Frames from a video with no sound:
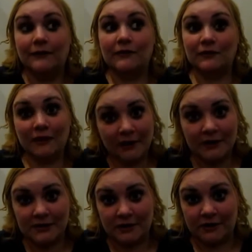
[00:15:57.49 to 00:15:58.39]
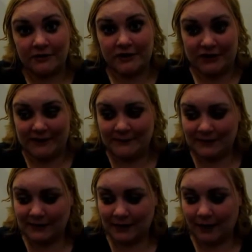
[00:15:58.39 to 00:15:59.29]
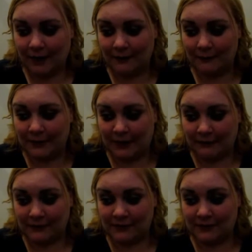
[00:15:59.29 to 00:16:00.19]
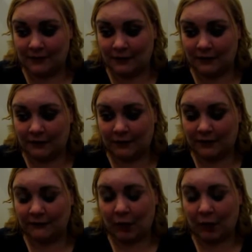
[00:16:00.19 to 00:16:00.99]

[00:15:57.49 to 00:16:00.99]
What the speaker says: Very dark times when I was younger, and I've